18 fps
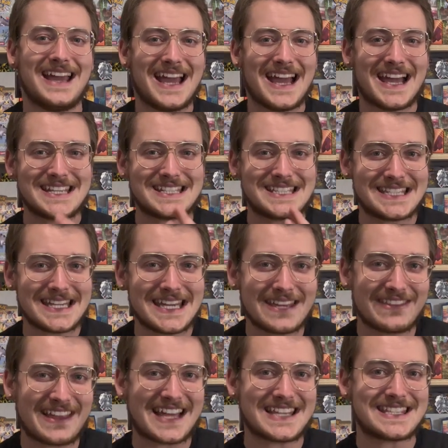and
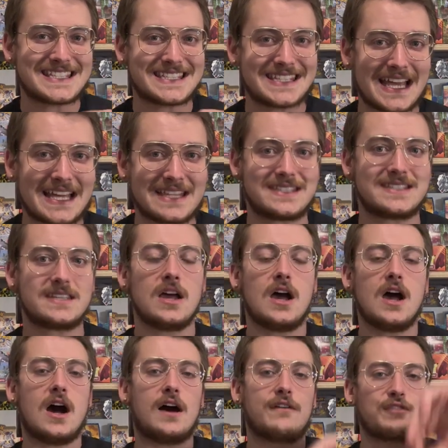seeing that sense
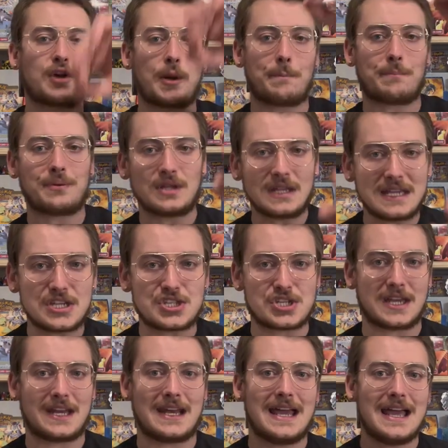of
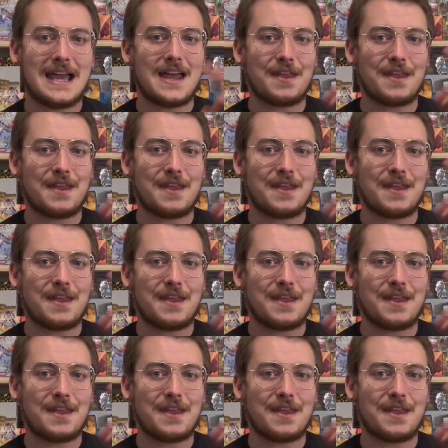completion,